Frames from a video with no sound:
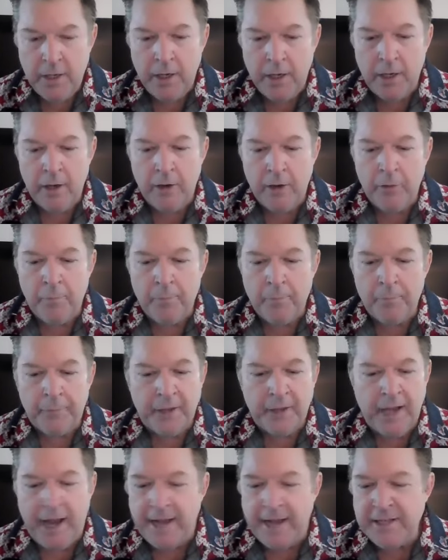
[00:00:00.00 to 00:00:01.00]
um,
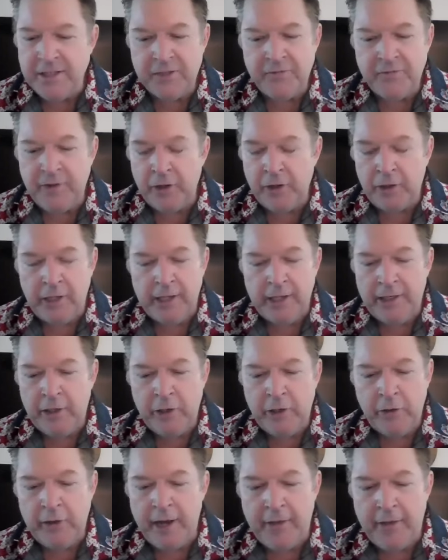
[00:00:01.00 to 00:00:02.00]
I just felt like you
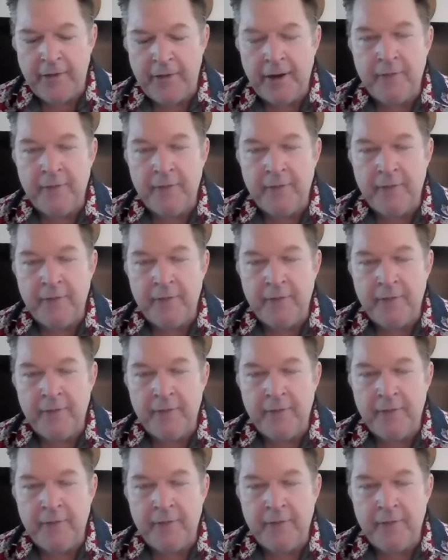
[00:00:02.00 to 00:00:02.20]
know now that